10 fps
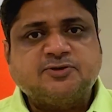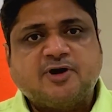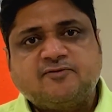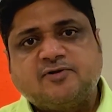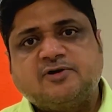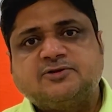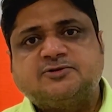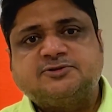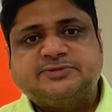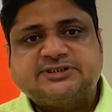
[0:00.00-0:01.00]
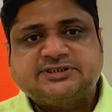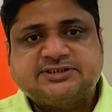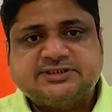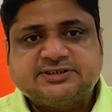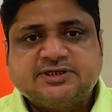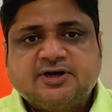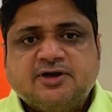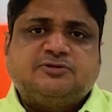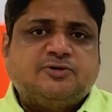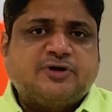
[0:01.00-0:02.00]
who are following those businesses.
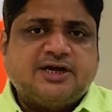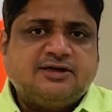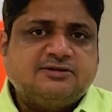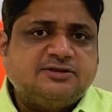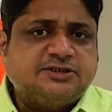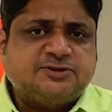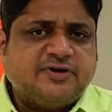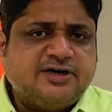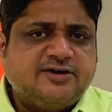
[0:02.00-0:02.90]
It's very